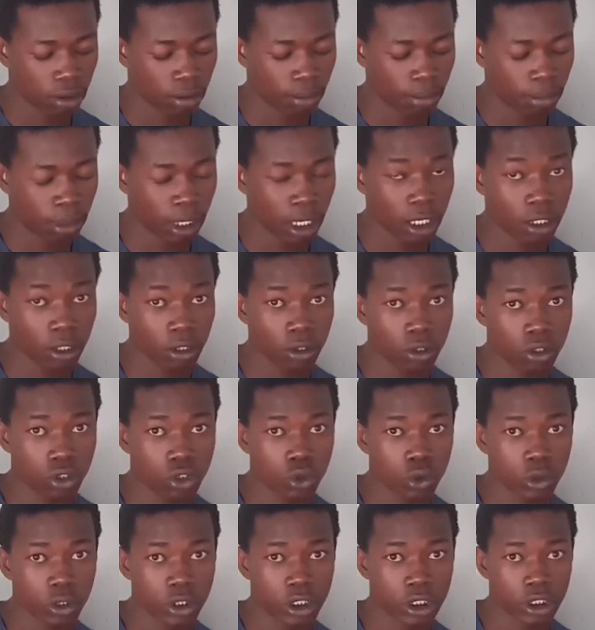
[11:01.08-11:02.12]
black note
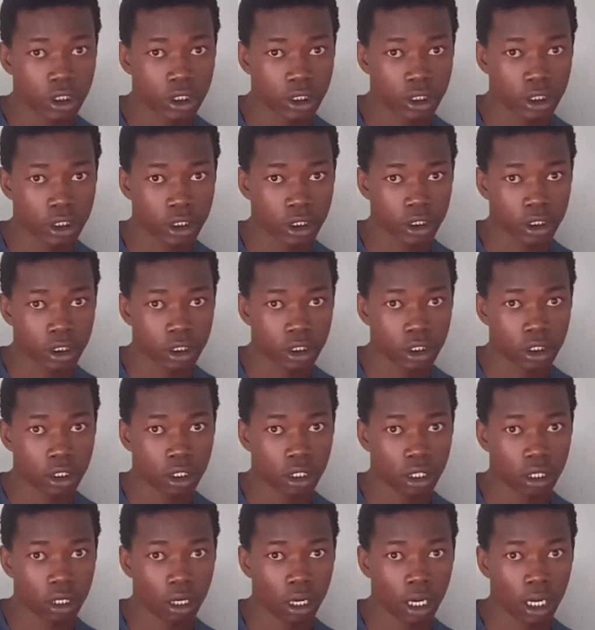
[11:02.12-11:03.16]
which is
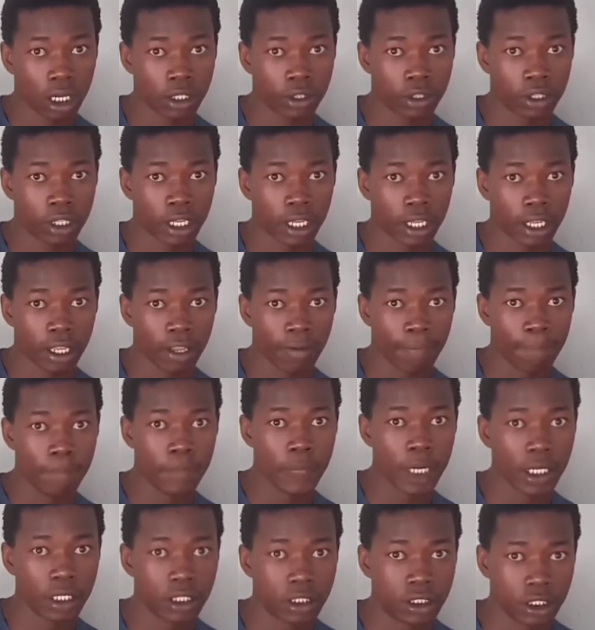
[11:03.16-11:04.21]
at the
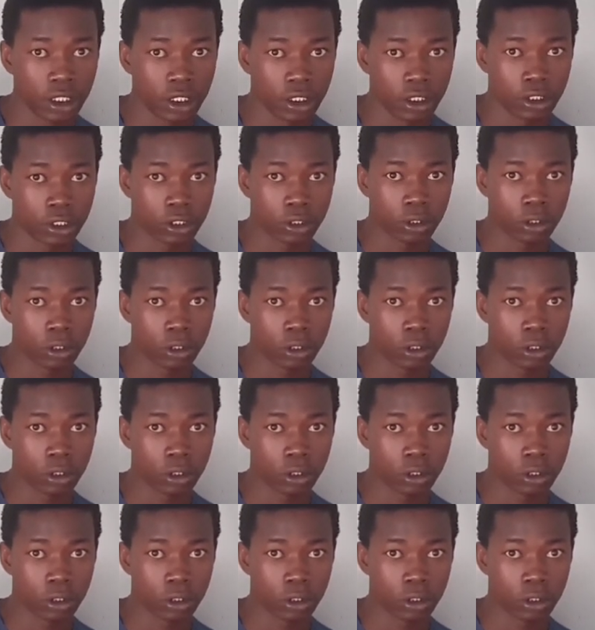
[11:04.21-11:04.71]
immediate,